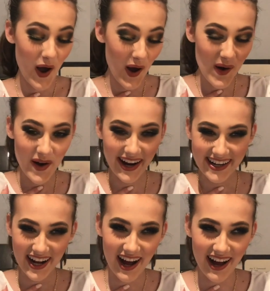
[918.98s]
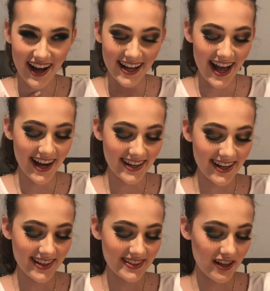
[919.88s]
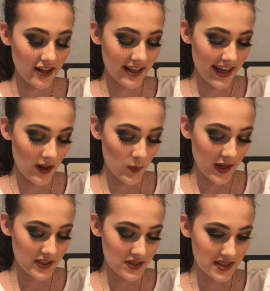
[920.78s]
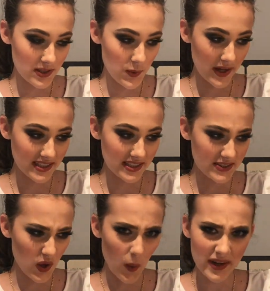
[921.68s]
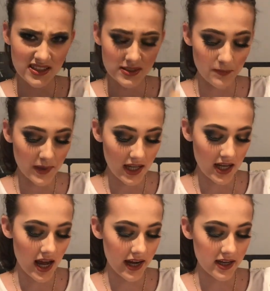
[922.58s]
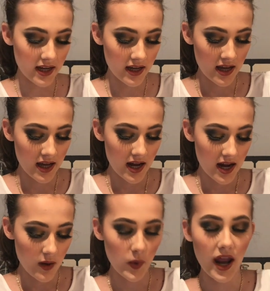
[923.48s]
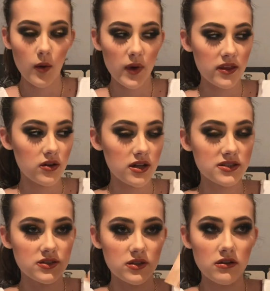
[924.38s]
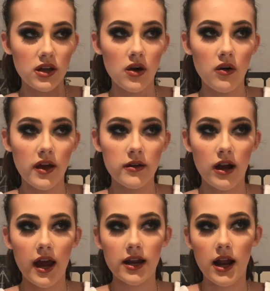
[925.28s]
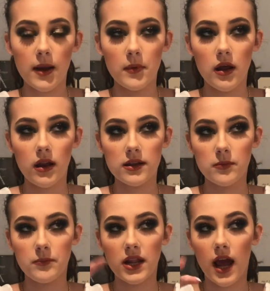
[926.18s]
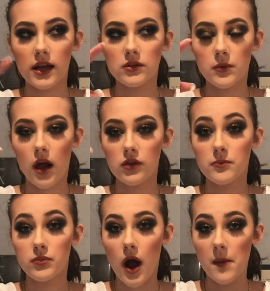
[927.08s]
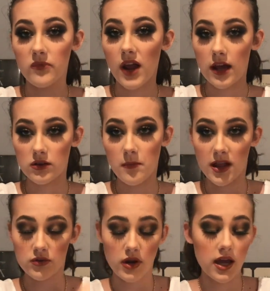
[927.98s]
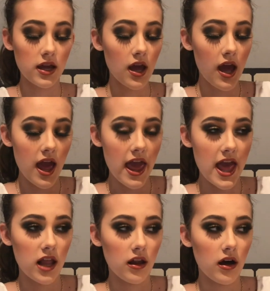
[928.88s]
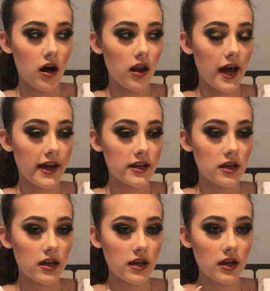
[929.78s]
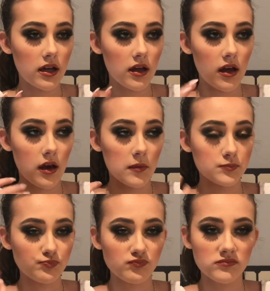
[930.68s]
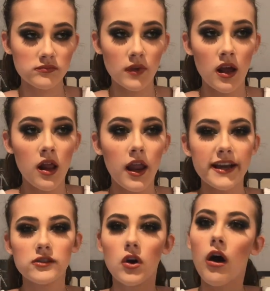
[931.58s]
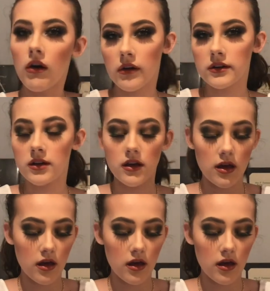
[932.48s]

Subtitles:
Oh my god, I can't wait to see what it's going to be. Like, when I went to the studio and like a little bit like the, all the prop, like the Mandrake and all like in the art